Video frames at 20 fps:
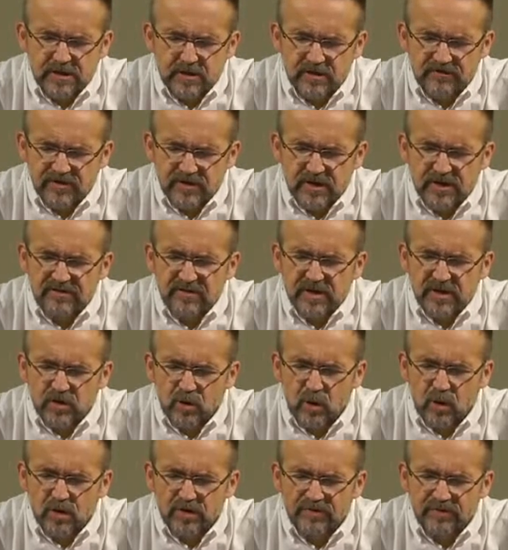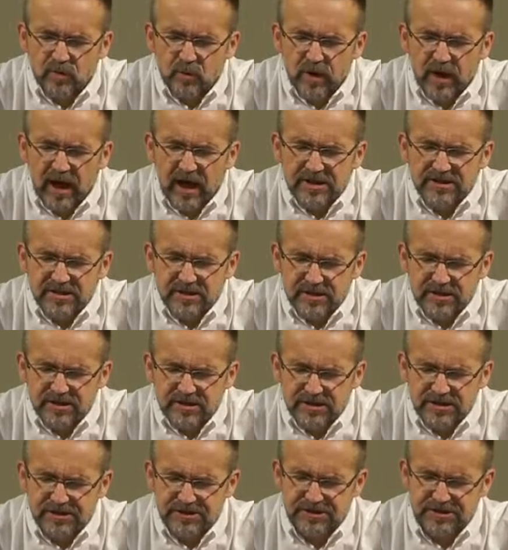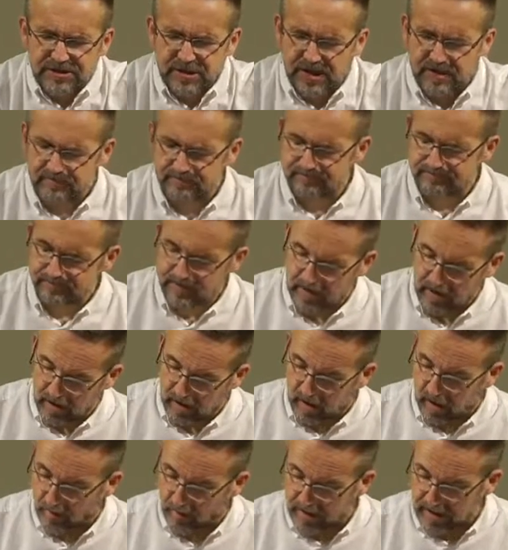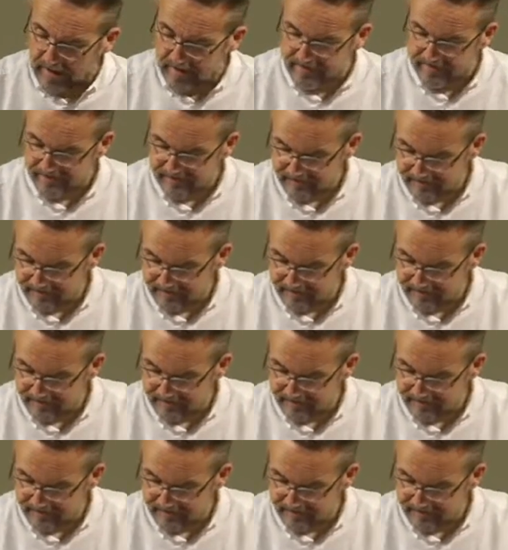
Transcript: of the living God. For we ask it in Jesus' name. Amen.